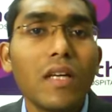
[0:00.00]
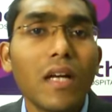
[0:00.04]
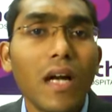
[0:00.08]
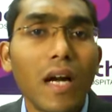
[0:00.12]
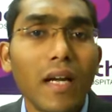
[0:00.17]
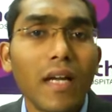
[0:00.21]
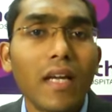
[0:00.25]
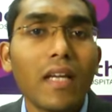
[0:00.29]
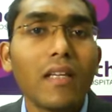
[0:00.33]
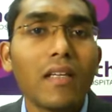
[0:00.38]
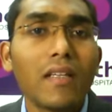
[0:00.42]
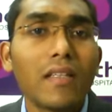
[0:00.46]

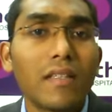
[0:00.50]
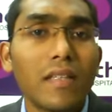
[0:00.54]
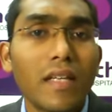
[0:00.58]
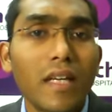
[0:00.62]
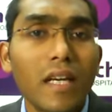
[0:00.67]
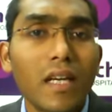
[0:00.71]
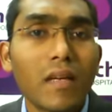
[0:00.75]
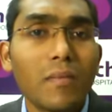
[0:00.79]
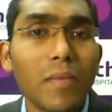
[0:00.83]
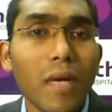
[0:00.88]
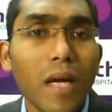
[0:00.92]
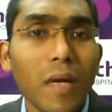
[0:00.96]
again
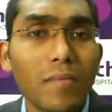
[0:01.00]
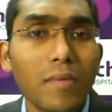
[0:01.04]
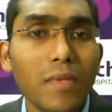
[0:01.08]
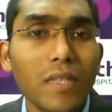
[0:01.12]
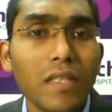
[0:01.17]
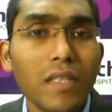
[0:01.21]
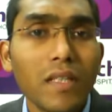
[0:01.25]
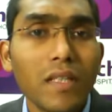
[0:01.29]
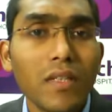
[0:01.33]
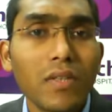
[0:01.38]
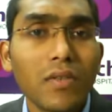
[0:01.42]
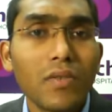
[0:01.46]
renal
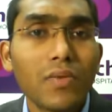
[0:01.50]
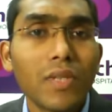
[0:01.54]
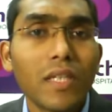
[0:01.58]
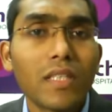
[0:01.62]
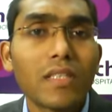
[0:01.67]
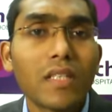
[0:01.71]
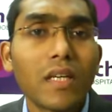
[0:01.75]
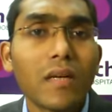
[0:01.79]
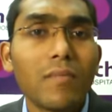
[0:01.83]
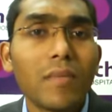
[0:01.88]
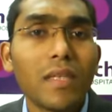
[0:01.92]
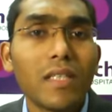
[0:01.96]
biopsy to
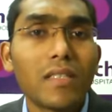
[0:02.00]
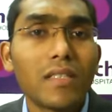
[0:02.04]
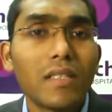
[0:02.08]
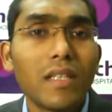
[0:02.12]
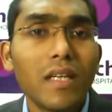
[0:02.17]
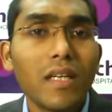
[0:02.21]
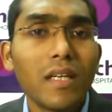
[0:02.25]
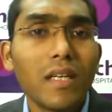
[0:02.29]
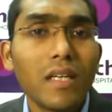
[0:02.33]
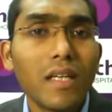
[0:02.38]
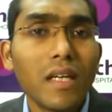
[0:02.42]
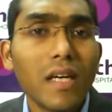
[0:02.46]
establish
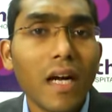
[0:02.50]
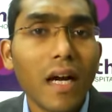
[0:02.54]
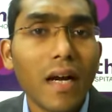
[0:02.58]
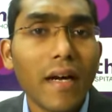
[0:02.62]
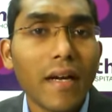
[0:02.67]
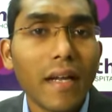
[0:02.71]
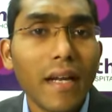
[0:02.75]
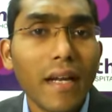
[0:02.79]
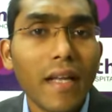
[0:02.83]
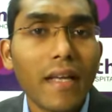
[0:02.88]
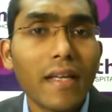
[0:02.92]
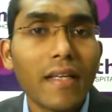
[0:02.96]
the
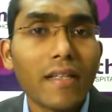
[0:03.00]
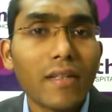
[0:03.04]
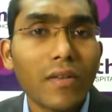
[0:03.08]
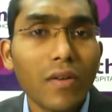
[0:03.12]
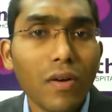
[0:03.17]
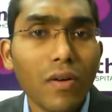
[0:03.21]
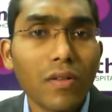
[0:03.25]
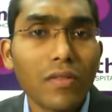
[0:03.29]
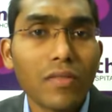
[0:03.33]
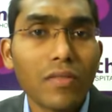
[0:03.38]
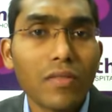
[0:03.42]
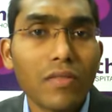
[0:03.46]
underlying
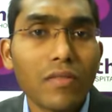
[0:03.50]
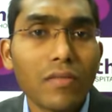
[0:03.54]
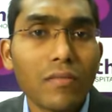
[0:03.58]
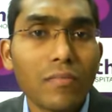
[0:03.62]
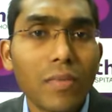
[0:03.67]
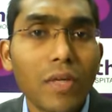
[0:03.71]
cause,